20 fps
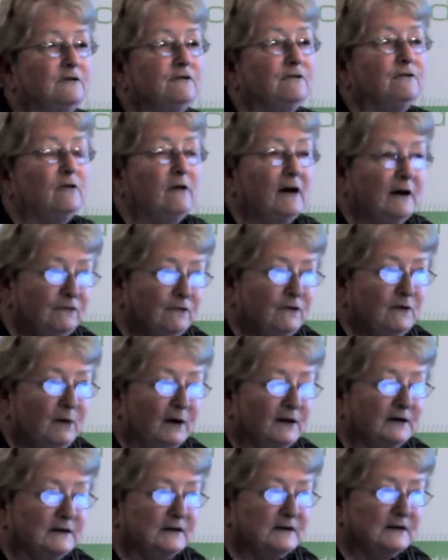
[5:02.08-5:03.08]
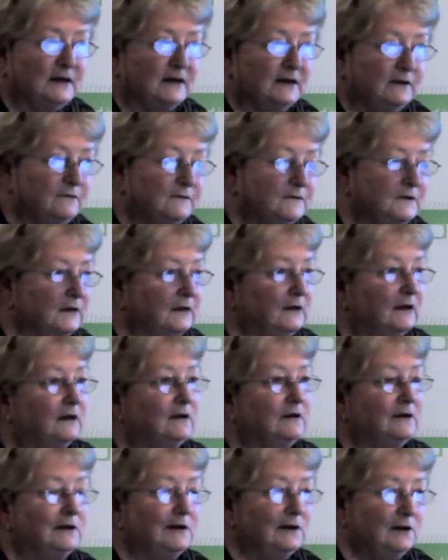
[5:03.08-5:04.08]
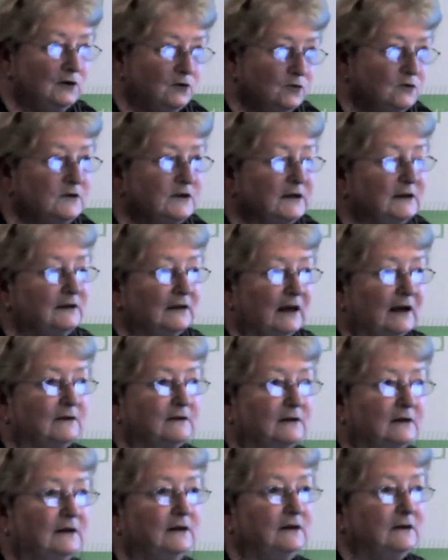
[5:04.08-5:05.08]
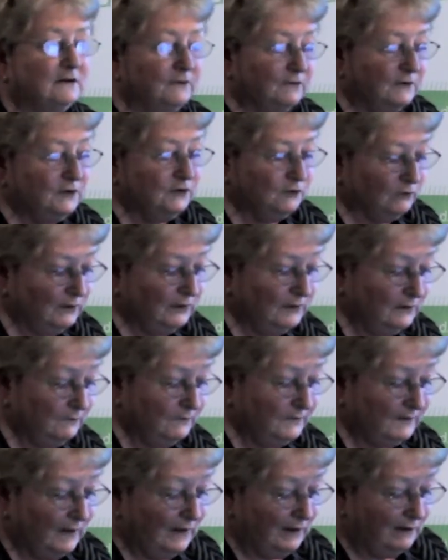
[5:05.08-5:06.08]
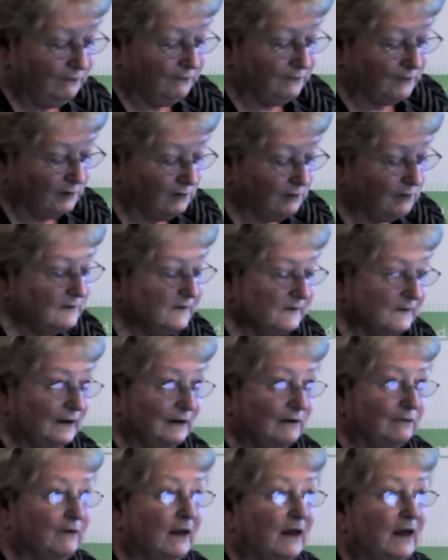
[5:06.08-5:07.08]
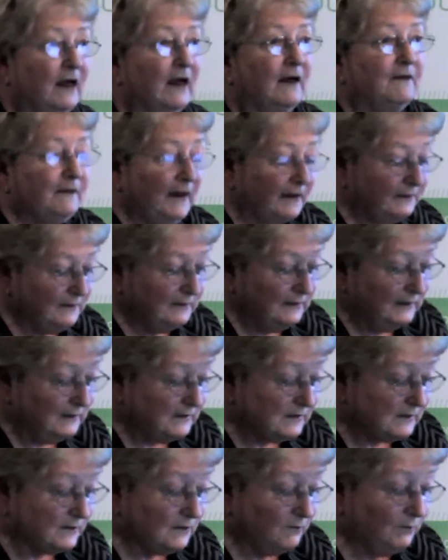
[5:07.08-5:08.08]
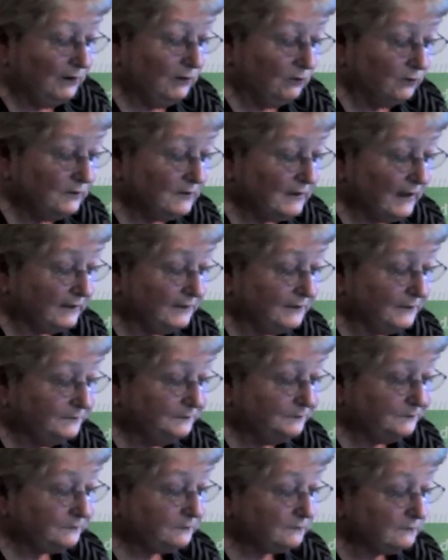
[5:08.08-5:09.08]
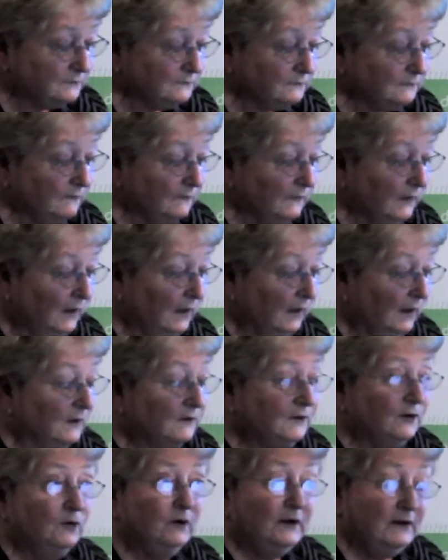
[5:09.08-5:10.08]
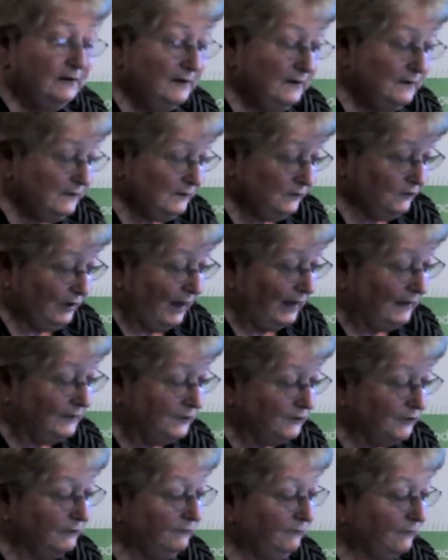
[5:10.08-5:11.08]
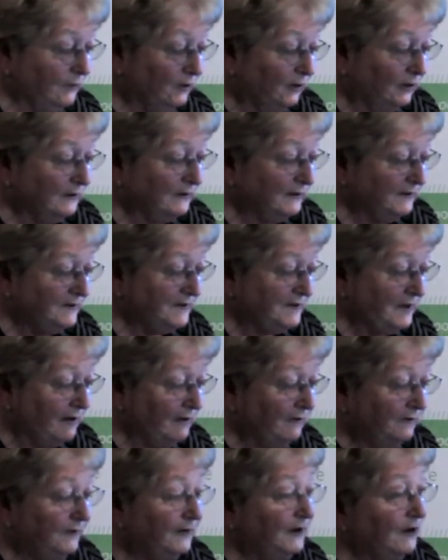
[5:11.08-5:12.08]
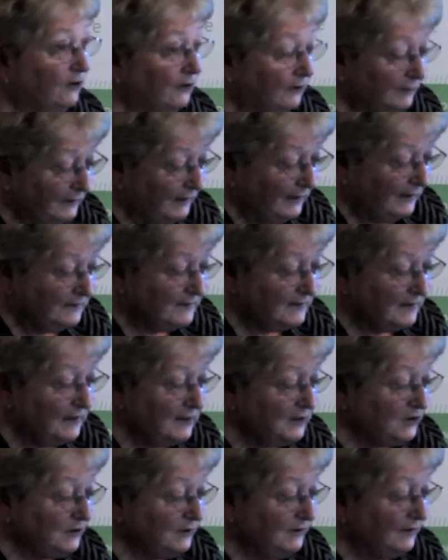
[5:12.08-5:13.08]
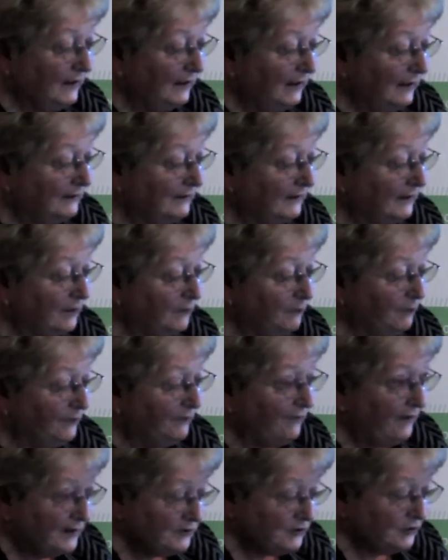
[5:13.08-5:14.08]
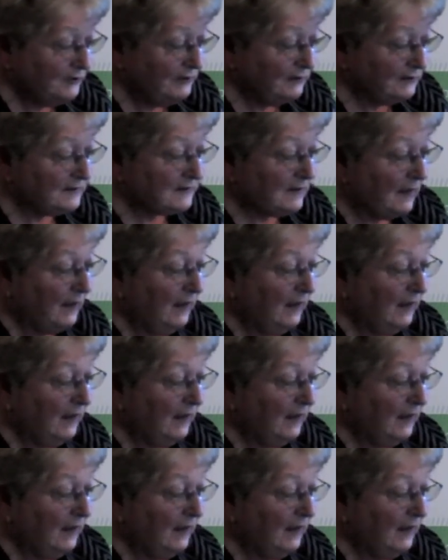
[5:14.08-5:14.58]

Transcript: for everybody's safety, including that individual himself or herself, that needs to be looked at. So it is challenging for all concerned, the organisation, the healthcare professionals,